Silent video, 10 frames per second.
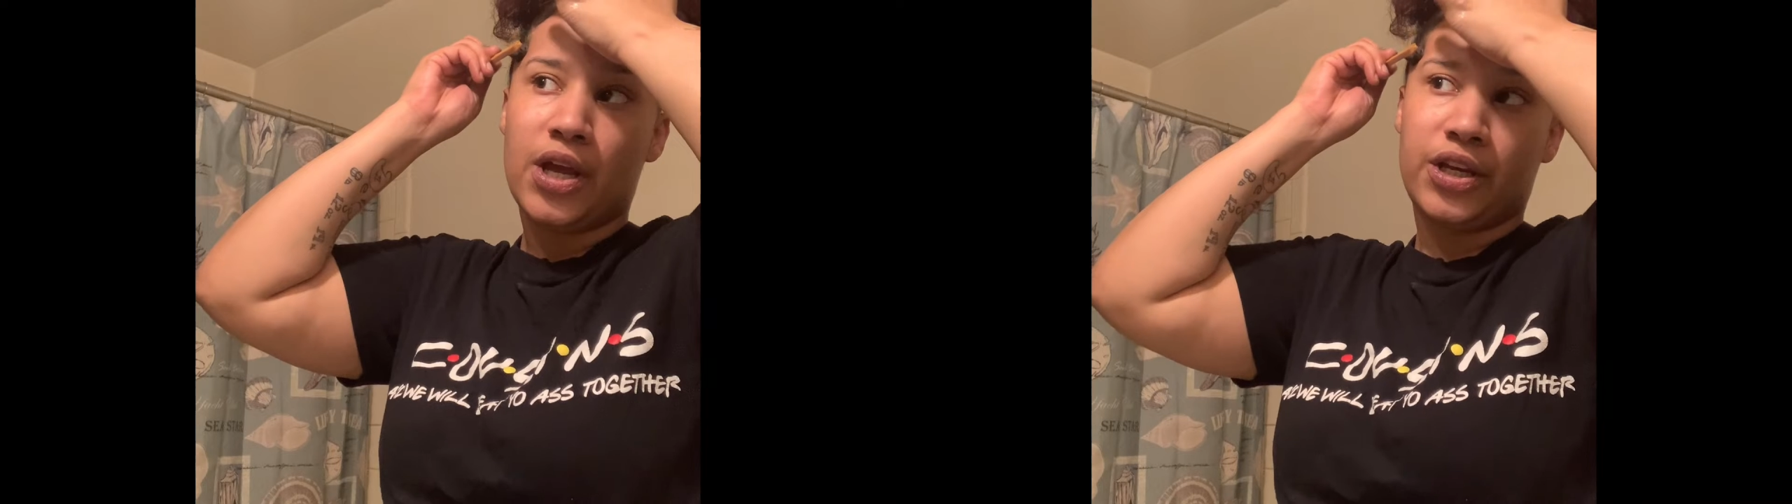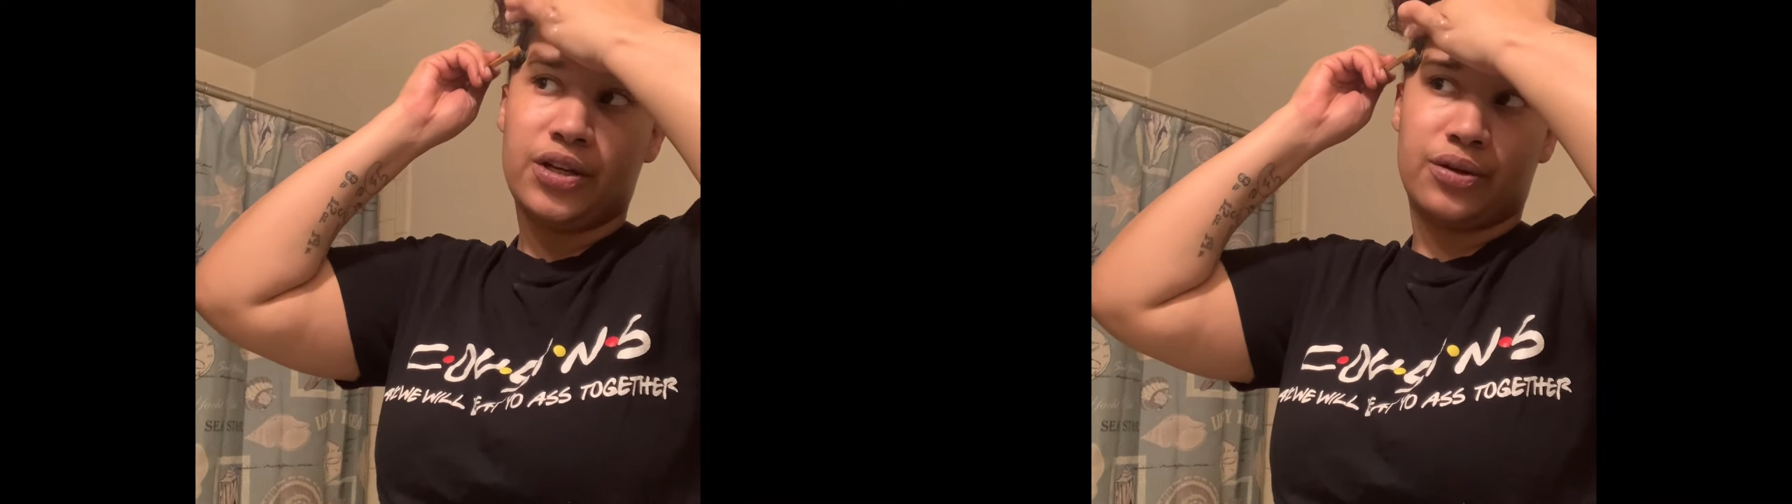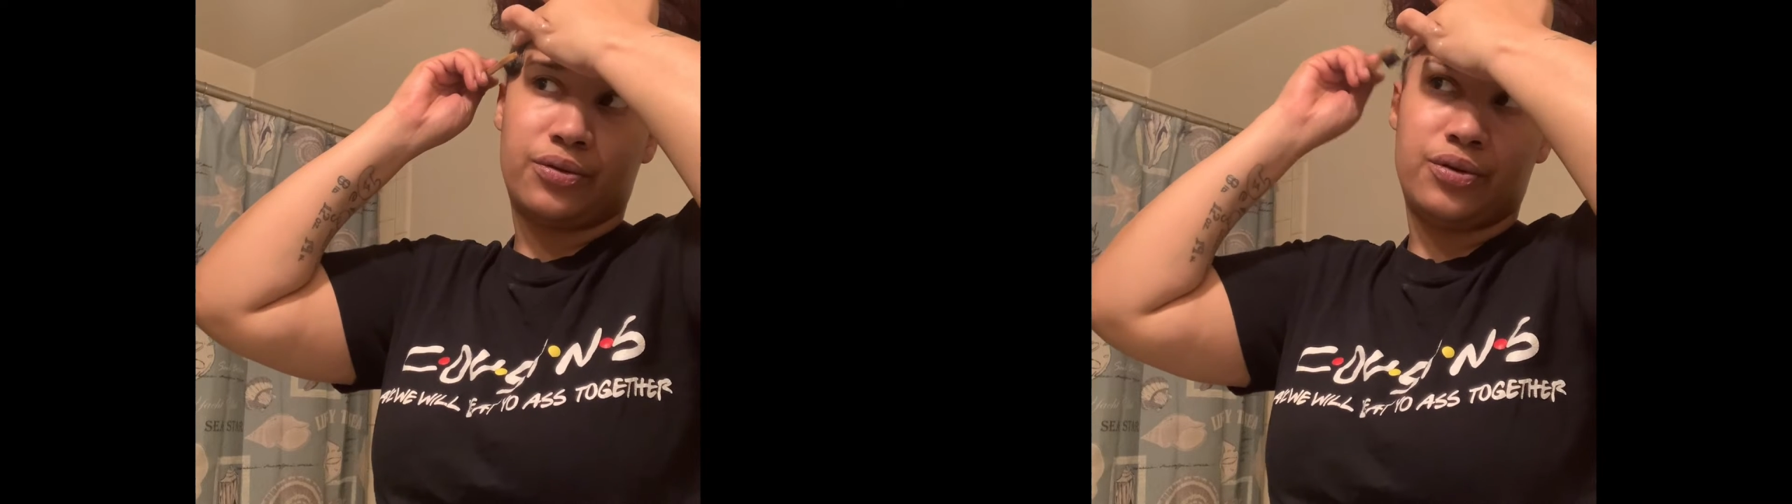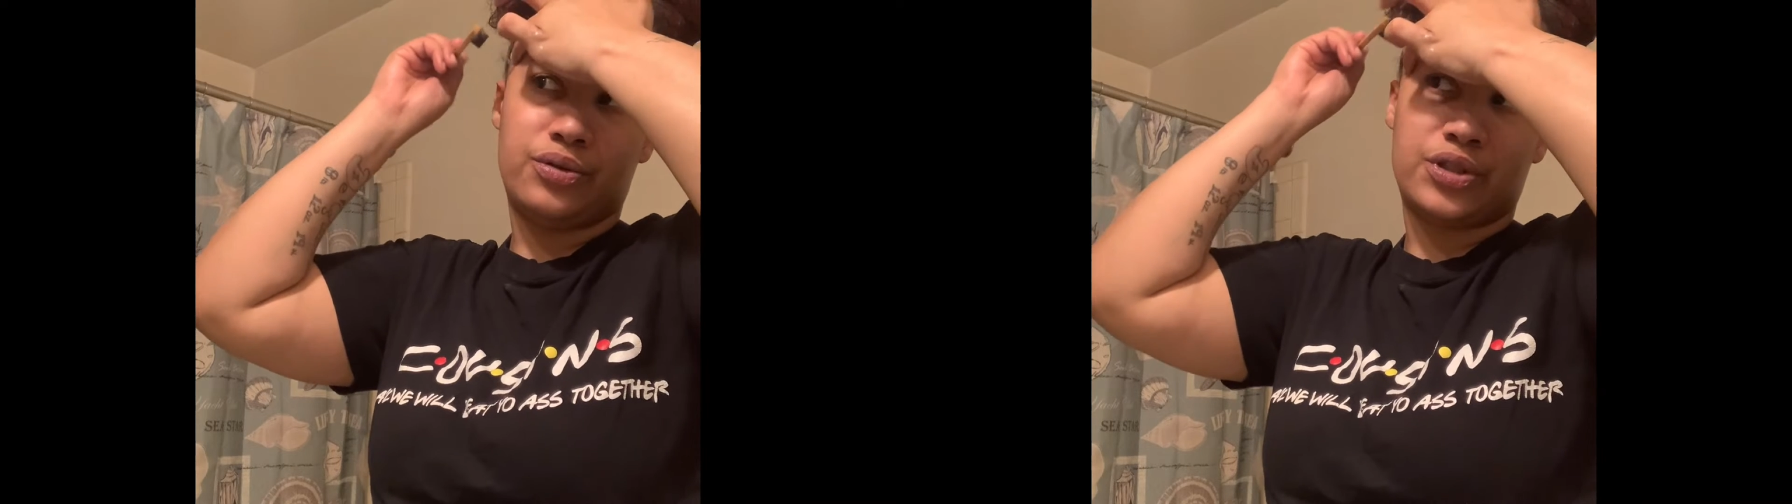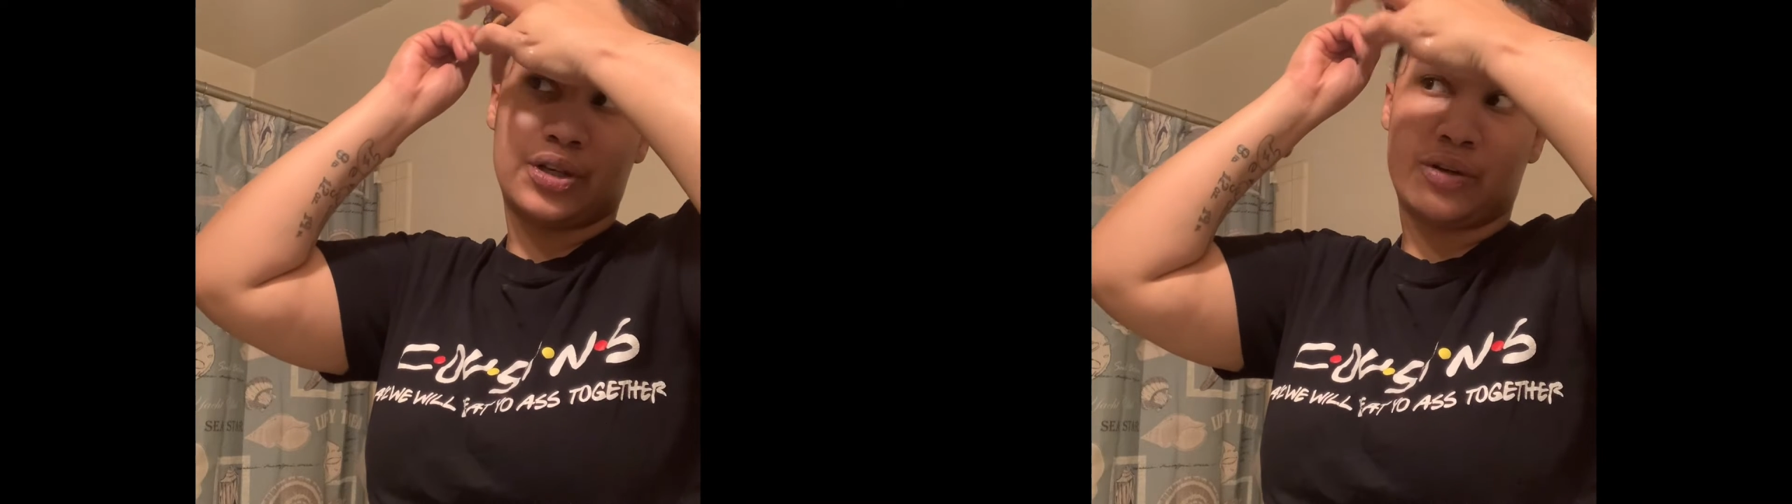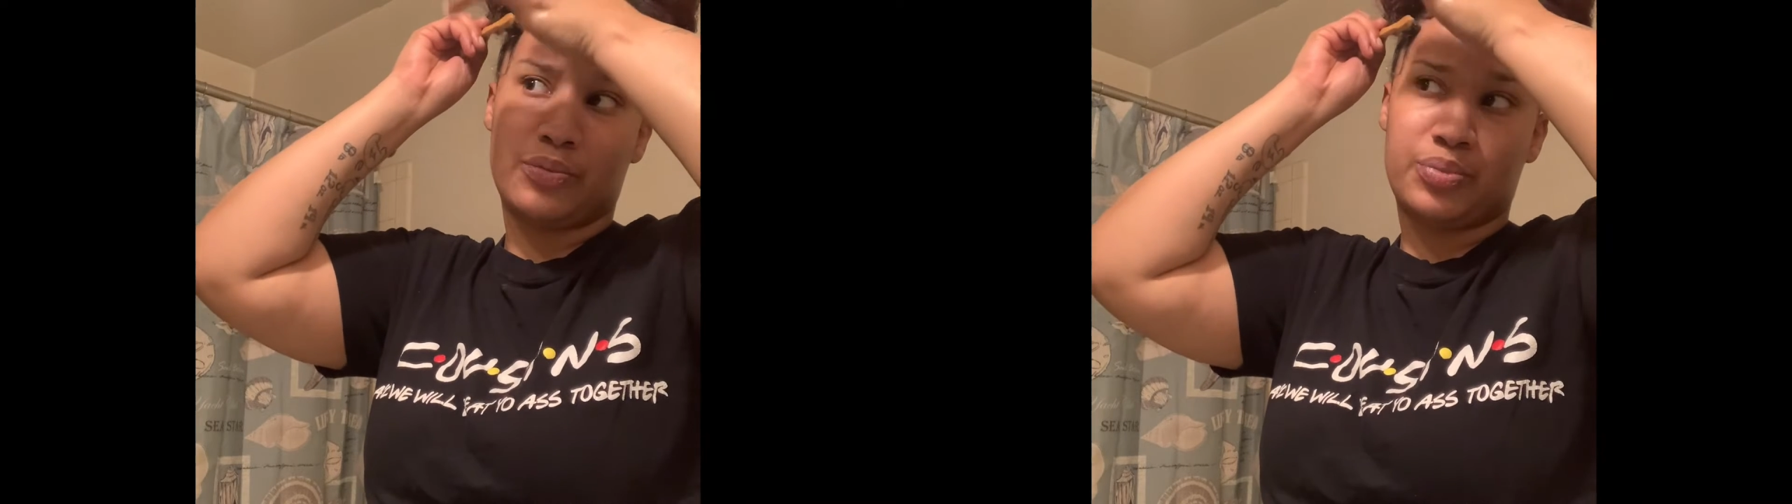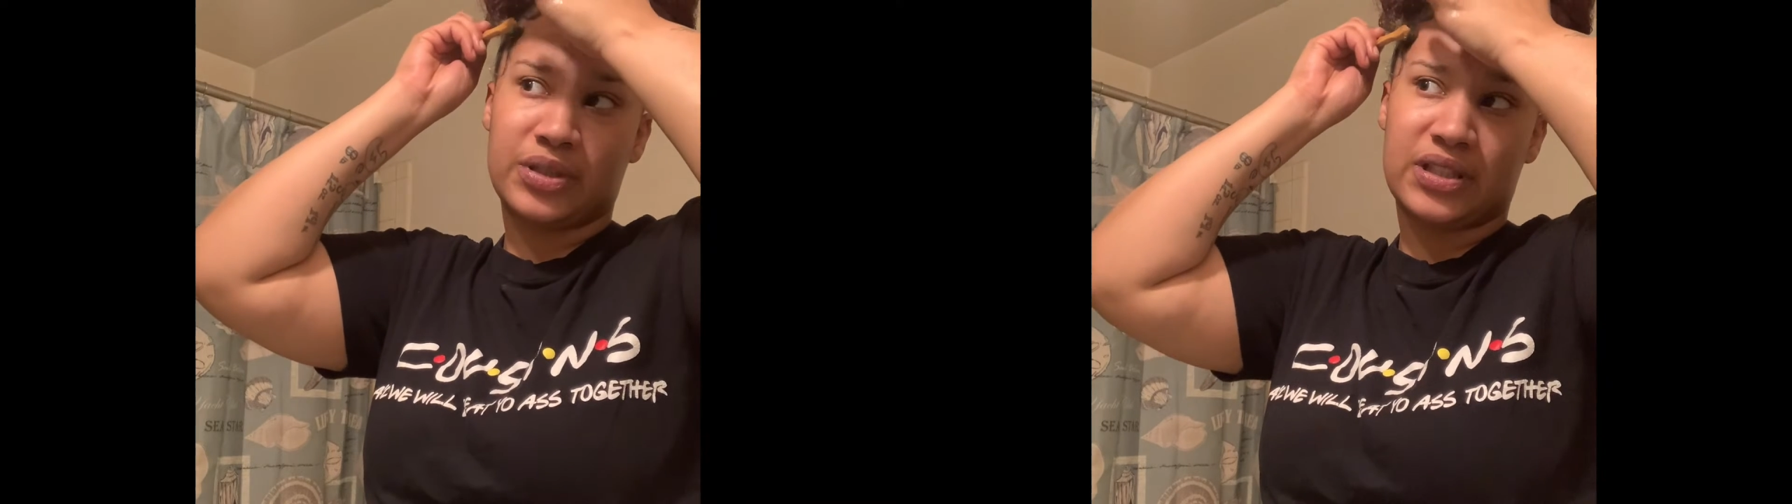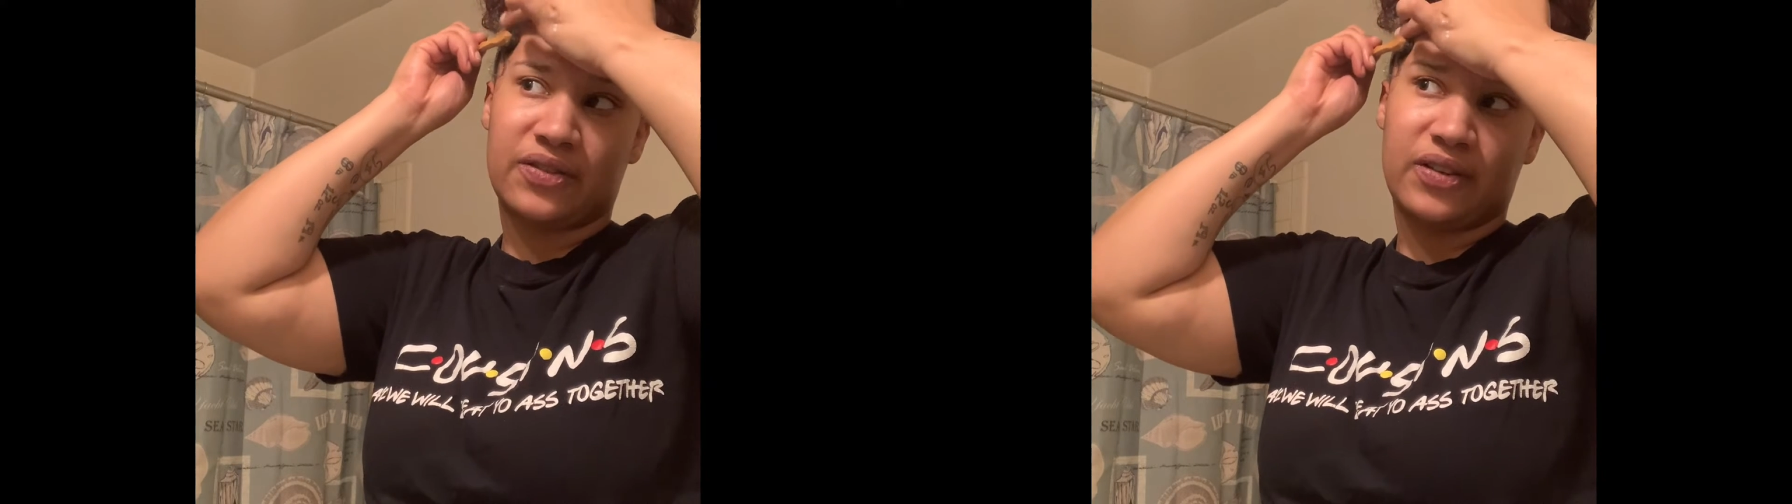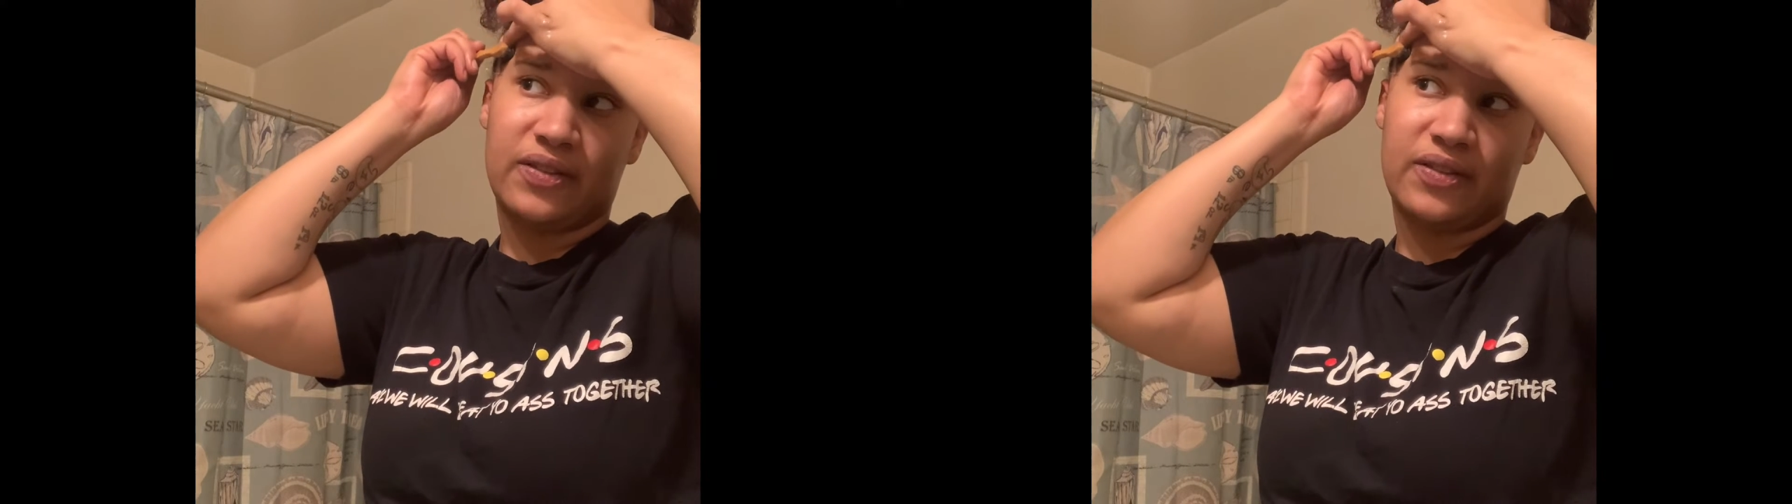you know, do certain specific